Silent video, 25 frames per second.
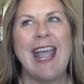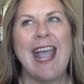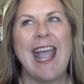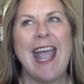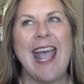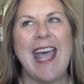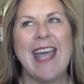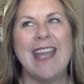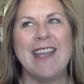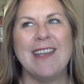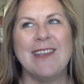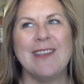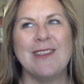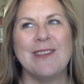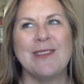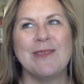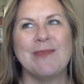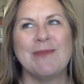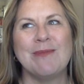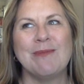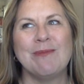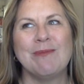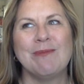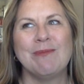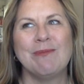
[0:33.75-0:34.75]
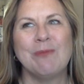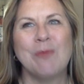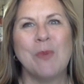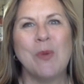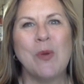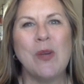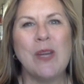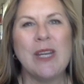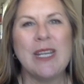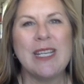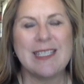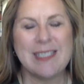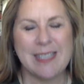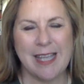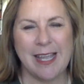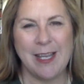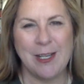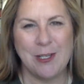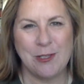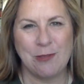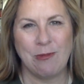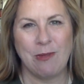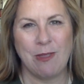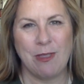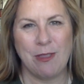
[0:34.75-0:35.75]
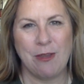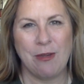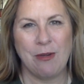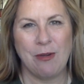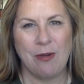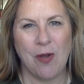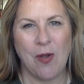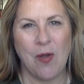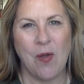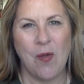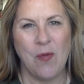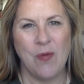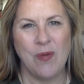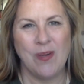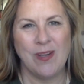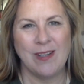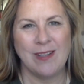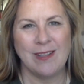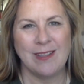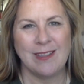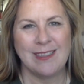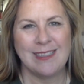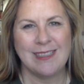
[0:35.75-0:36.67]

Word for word: and more in touch with your own